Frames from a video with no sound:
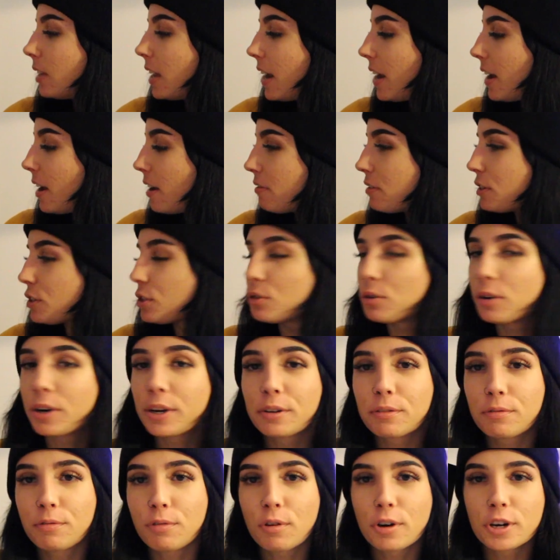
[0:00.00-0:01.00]
Then I have
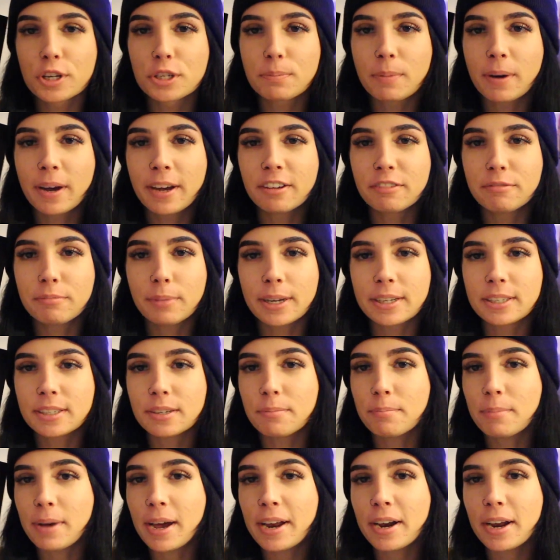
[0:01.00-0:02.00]
Restoring Force by Of Mice
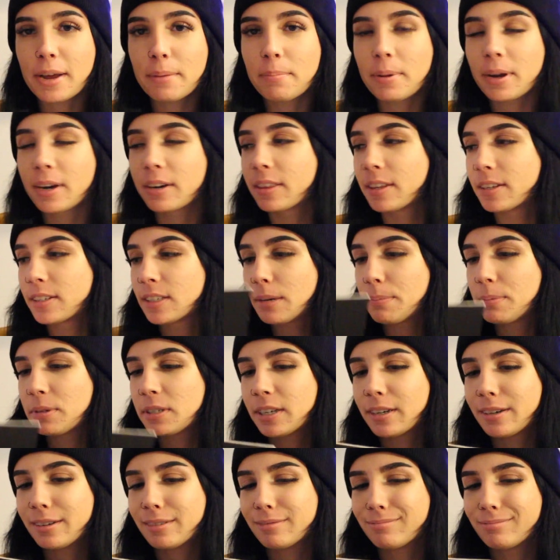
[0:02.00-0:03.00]
and Men. I picked this up as
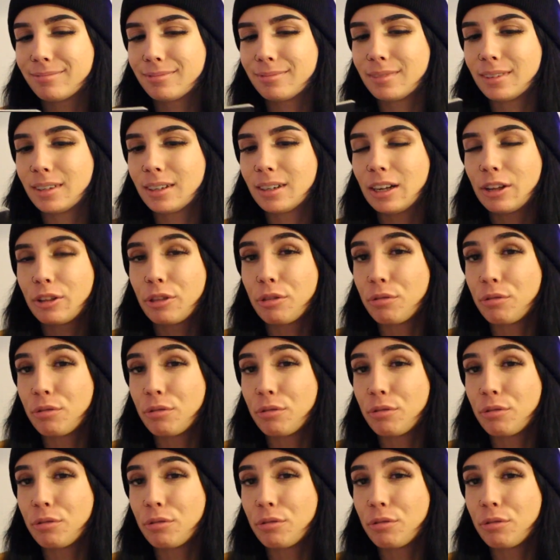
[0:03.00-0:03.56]
like a